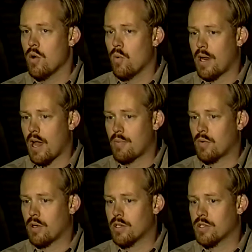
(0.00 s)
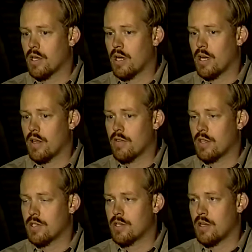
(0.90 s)
What happened was
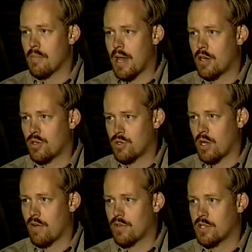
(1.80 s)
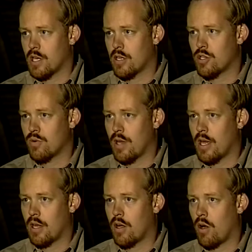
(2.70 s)
the city manager's office had issued
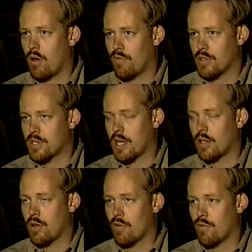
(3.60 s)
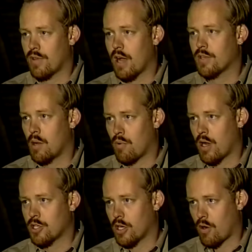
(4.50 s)
a call for the second year for downtown
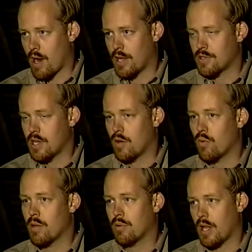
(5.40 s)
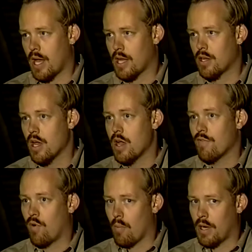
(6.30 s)
project grants, and we applied
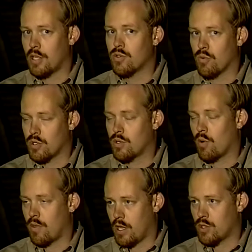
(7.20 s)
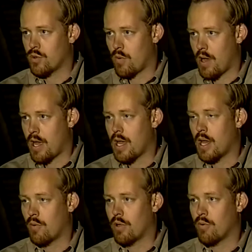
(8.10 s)
for money to restore the entryway,
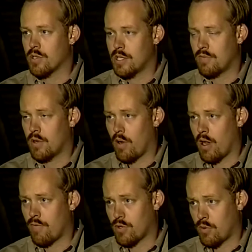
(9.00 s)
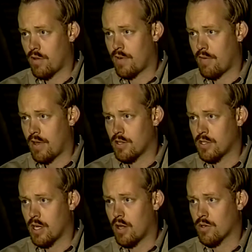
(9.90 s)
and we received a grant for
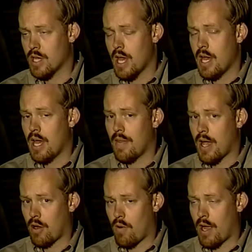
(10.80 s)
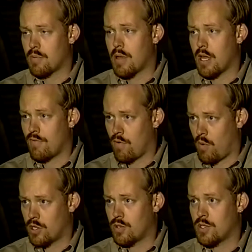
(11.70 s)
$25,000, and that grant paid for
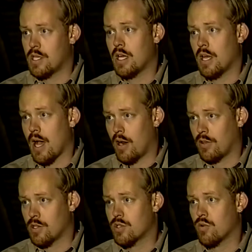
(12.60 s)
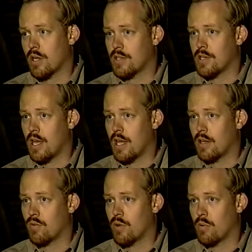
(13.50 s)
what you see out at the street,
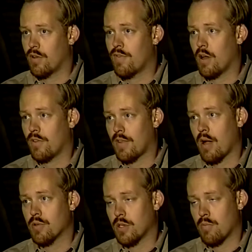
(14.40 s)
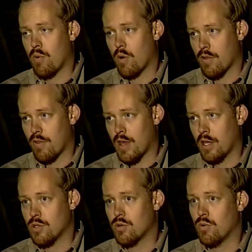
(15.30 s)
and we really felt that that was an important
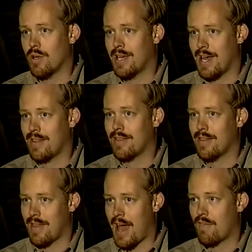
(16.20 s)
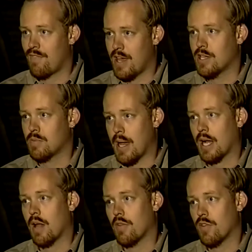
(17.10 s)
thing to get that face back
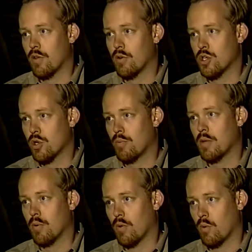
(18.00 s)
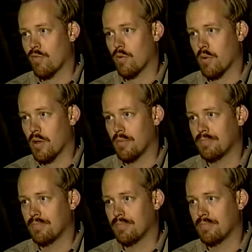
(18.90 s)
on the theater, to show people that we're for real.